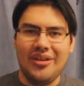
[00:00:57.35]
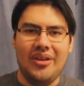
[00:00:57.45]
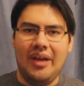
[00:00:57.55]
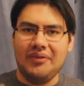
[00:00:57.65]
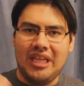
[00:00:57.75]

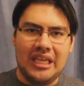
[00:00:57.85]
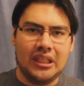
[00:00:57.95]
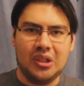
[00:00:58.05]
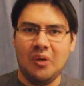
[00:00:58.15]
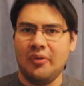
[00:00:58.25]
You have
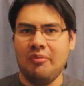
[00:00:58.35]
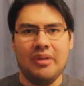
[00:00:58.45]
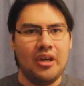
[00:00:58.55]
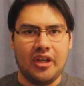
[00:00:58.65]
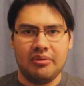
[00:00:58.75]
Danny Glover,
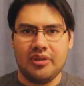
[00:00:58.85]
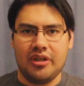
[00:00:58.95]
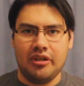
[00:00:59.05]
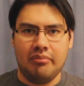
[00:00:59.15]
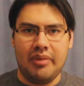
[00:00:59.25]
Mel
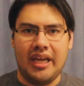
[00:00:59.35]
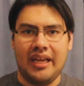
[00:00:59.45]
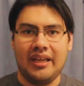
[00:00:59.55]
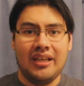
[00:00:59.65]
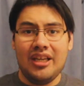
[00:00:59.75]
Gibson come
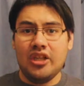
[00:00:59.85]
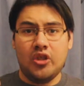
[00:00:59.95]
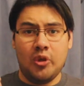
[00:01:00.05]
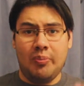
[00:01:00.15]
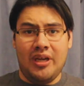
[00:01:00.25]
back,
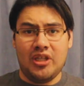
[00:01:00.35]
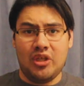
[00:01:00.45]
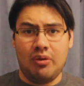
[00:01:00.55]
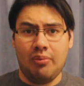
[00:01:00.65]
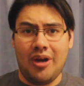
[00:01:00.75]
Joe
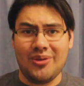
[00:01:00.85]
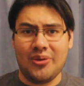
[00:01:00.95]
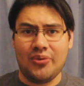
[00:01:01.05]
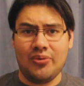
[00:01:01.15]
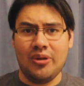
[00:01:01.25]
Pesci
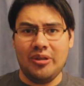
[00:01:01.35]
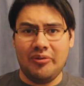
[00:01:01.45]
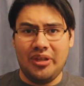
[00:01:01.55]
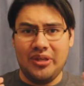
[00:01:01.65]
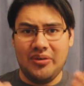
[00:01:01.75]
reprises a role
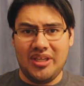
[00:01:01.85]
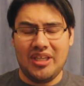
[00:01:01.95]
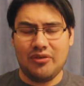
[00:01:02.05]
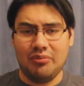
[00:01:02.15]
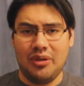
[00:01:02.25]
of Leo
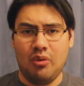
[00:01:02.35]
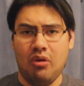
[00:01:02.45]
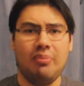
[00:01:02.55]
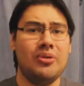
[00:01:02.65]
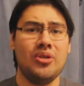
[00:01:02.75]
Getz from Lethal
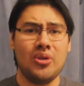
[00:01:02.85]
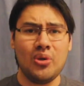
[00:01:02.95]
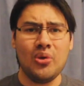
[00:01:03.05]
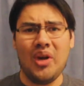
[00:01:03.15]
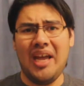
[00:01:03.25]
Weapon
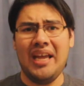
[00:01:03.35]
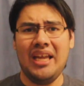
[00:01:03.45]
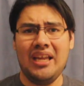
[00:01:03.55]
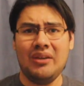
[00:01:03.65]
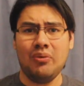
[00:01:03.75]
2,
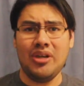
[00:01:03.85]
and